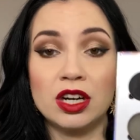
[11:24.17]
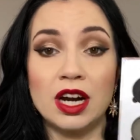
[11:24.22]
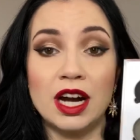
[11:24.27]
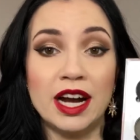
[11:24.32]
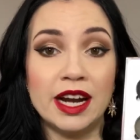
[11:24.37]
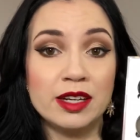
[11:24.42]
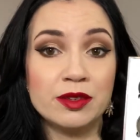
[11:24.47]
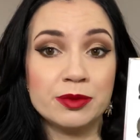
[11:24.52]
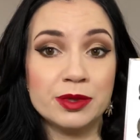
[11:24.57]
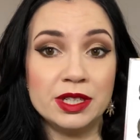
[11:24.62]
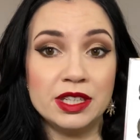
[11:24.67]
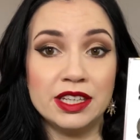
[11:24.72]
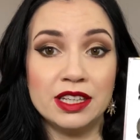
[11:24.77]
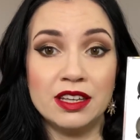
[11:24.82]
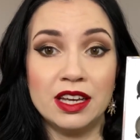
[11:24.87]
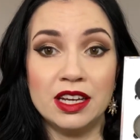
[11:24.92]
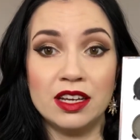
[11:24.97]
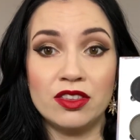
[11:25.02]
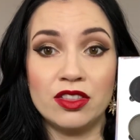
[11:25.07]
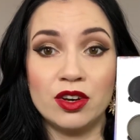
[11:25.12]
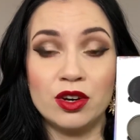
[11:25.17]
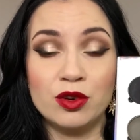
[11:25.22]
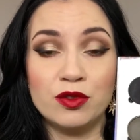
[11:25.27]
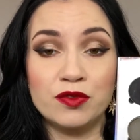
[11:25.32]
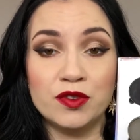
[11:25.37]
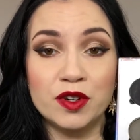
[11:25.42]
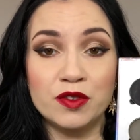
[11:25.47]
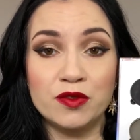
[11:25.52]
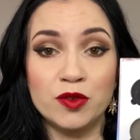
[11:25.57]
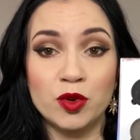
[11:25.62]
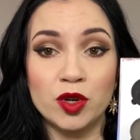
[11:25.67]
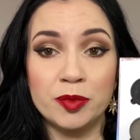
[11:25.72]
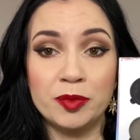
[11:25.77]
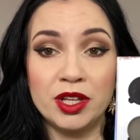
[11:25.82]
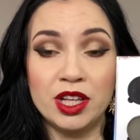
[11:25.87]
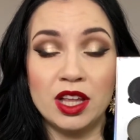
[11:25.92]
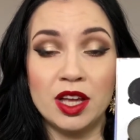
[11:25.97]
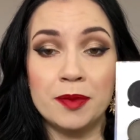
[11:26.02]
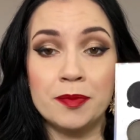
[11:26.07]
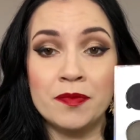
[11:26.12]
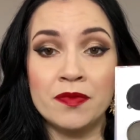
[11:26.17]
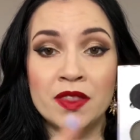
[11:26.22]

I really like the Ofra formula.